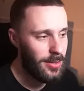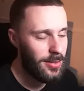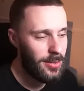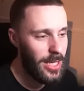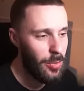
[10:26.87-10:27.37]
and
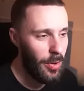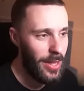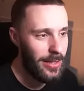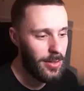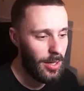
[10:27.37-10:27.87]
see what
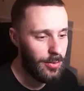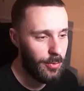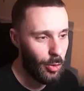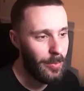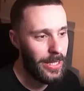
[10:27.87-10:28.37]
that does
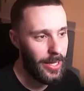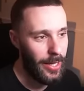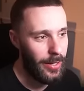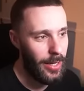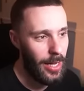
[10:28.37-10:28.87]
for me
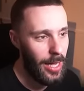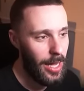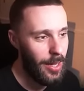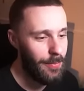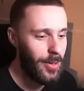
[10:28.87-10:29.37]
here.
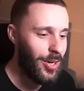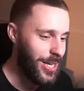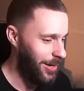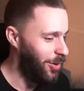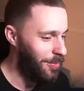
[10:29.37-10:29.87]
Um,
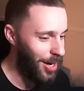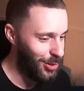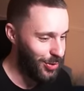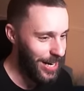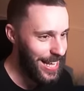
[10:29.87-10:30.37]
Okay, not
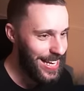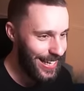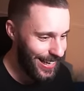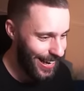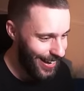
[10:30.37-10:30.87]
much, really.
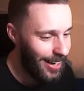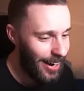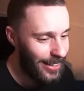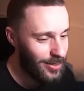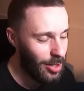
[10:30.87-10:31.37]
All
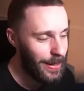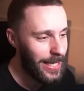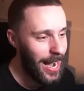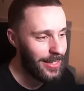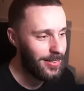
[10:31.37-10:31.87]
right, it's got to be a
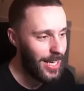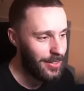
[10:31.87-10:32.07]
guidance then,